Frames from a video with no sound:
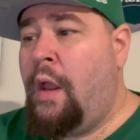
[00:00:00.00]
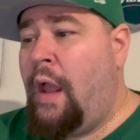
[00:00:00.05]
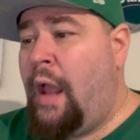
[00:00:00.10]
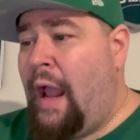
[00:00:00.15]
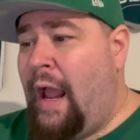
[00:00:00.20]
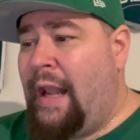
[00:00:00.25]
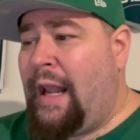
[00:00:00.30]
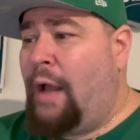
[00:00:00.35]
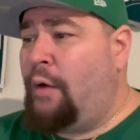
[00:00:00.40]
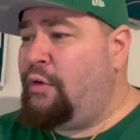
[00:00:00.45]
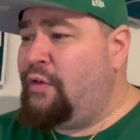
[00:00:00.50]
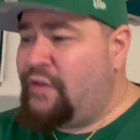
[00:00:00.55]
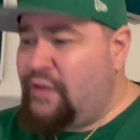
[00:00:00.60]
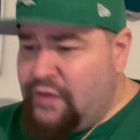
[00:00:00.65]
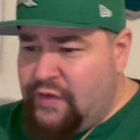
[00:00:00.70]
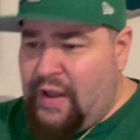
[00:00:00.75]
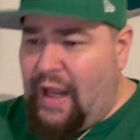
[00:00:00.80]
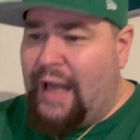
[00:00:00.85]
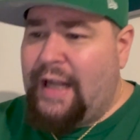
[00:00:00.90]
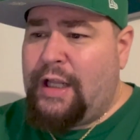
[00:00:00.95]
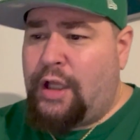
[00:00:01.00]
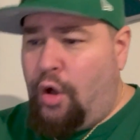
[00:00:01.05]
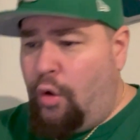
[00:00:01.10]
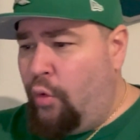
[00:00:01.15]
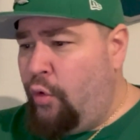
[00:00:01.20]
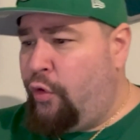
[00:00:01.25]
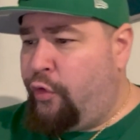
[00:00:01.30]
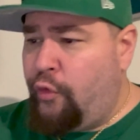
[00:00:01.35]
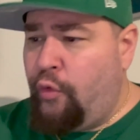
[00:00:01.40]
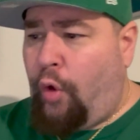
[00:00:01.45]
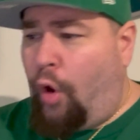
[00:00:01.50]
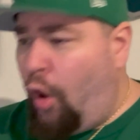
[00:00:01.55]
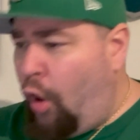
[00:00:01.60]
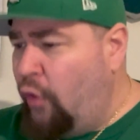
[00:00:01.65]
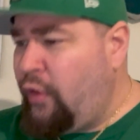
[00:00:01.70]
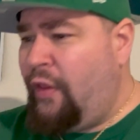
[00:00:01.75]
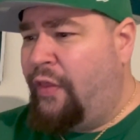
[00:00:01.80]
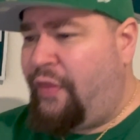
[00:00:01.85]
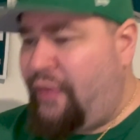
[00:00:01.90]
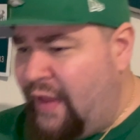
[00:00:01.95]
And I was just kind of going through all
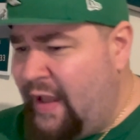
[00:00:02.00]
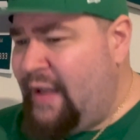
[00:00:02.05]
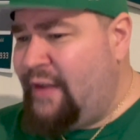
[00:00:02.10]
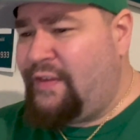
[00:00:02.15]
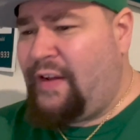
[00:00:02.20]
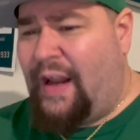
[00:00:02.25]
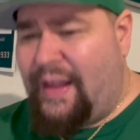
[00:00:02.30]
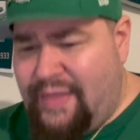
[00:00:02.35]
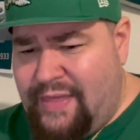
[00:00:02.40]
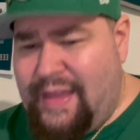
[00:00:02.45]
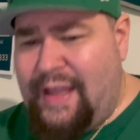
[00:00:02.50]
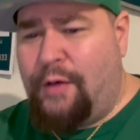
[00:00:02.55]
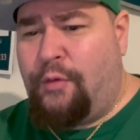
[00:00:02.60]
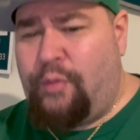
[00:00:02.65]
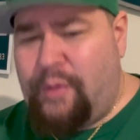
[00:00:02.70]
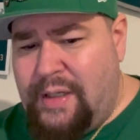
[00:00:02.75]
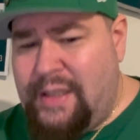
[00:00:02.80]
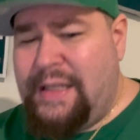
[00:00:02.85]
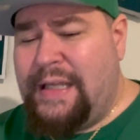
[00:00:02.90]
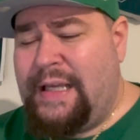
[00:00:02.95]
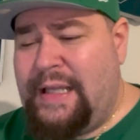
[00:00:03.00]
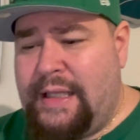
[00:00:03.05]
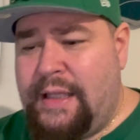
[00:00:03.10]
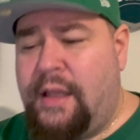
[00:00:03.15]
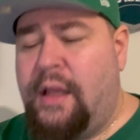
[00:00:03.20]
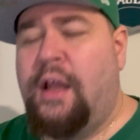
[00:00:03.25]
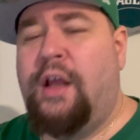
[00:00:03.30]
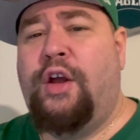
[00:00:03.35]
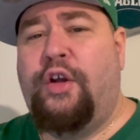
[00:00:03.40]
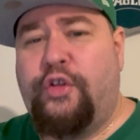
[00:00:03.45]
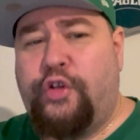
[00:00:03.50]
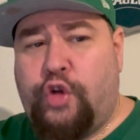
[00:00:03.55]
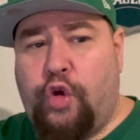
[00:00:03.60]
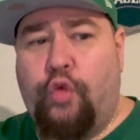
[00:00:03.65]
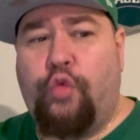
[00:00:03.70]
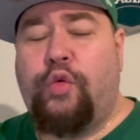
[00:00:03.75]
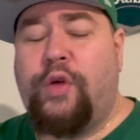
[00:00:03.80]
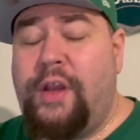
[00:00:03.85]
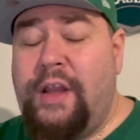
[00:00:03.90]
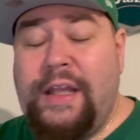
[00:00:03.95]
the things I think we need to
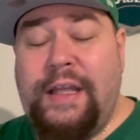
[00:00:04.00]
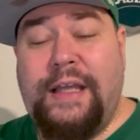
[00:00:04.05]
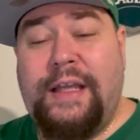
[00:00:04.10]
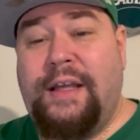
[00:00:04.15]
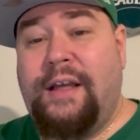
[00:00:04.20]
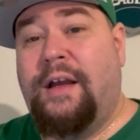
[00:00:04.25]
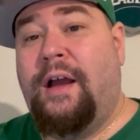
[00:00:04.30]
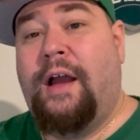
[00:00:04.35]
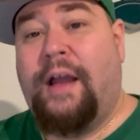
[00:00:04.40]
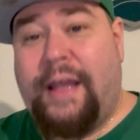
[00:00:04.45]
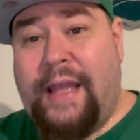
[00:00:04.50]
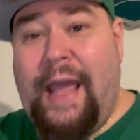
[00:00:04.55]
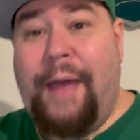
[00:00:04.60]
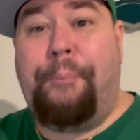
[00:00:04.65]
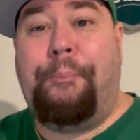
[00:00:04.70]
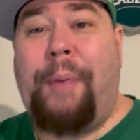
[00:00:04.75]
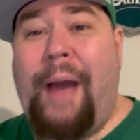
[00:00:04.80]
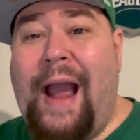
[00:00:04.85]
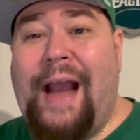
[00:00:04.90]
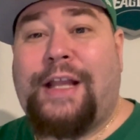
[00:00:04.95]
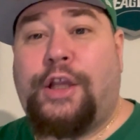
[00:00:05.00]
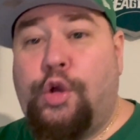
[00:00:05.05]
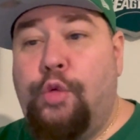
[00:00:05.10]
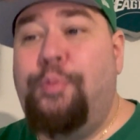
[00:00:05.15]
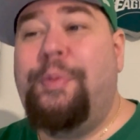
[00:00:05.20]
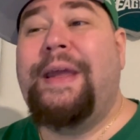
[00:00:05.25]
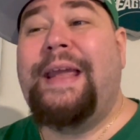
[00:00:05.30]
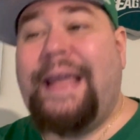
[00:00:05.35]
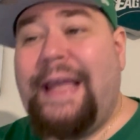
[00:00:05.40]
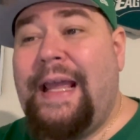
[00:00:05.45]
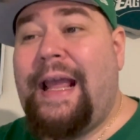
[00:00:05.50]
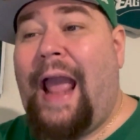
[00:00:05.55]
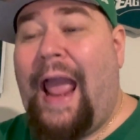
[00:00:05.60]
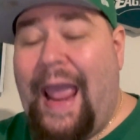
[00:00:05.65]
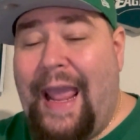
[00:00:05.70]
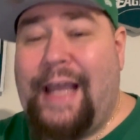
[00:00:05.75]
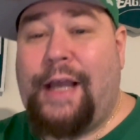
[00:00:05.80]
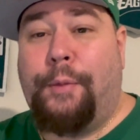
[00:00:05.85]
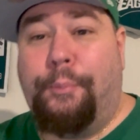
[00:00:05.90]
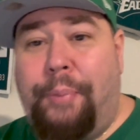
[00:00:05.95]
really get back to being
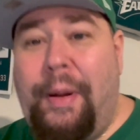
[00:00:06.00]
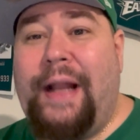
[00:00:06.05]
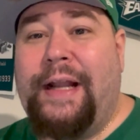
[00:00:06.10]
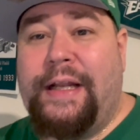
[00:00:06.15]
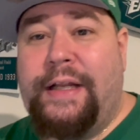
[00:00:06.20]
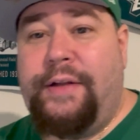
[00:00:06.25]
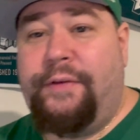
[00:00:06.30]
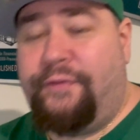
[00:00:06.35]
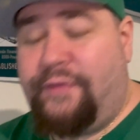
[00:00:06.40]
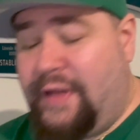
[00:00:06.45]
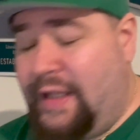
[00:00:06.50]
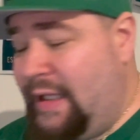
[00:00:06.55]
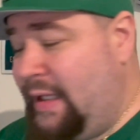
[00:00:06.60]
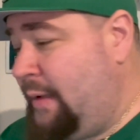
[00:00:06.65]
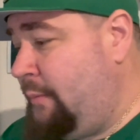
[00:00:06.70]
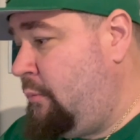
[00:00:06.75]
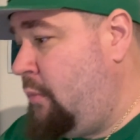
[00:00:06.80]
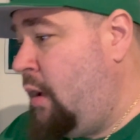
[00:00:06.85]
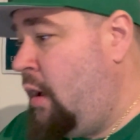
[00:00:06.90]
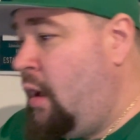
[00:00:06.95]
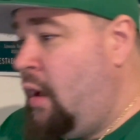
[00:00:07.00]
a competitive team.